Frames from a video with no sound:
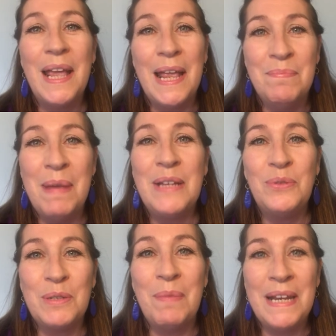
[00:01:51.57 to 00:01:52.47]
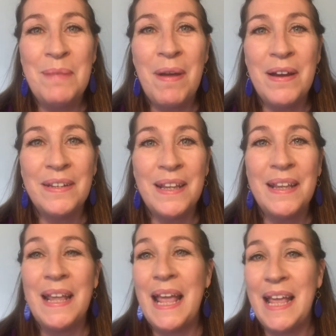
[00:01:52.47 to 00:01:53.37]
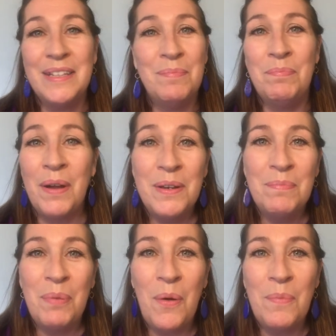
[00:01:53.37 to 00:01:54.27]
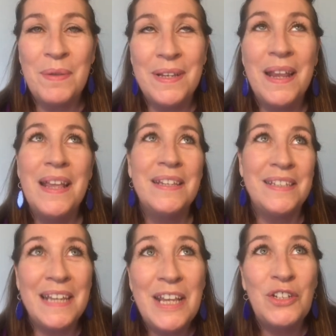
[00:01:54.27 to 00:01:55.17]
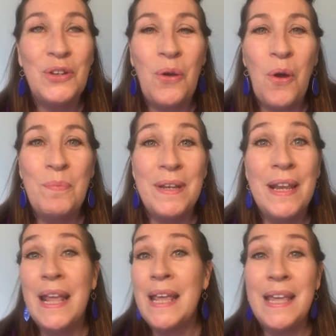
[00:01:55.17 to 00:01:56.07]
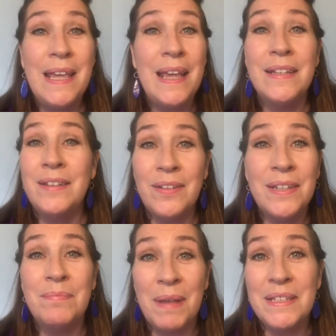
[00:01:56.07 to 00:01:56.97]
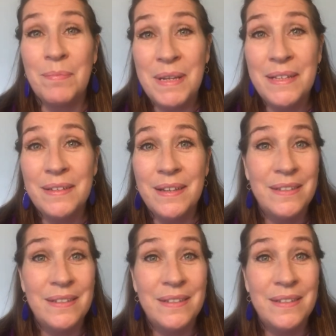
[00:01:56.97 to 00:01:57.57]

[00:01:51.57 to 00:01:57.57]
in Meadows Mini Market is button popping, station hopping, he doesn't miss a beat.